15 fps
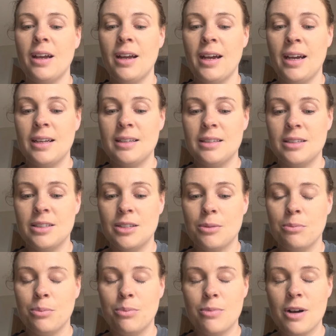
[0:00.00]
And
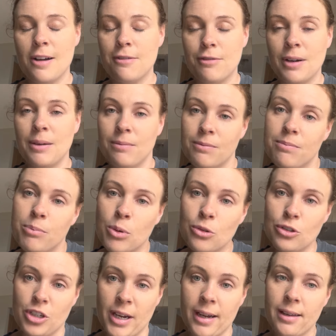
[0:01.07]

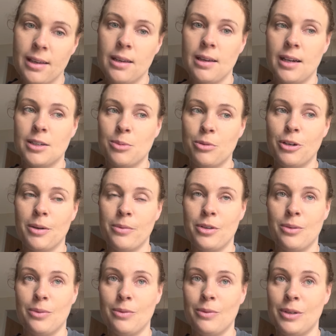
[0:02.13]
poor Jack, he had to put up
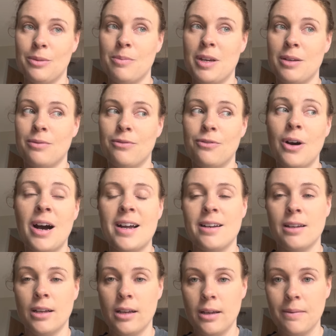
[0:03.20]
with me
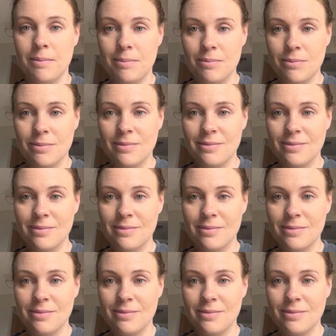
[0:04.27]
fighting him